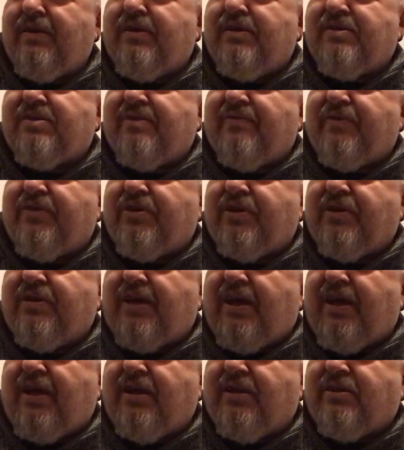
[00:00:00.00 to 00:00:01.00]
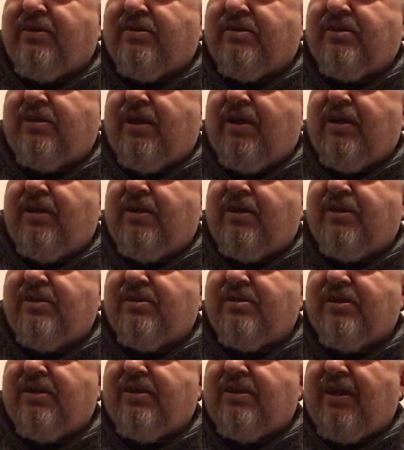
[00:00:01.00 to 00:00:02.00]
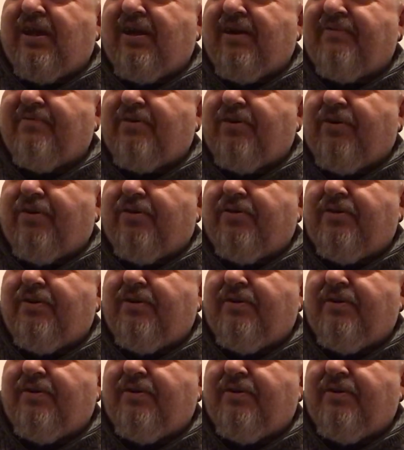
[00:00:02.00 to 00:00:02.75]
so if I do that a little slow, you can see there I've gone.